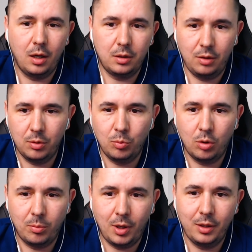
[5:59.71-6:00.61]
got even
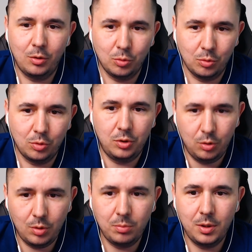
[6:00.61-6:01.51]
more money to
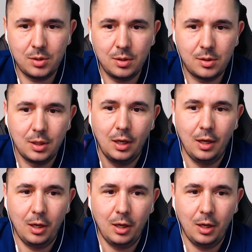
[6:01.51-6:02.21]
continue the business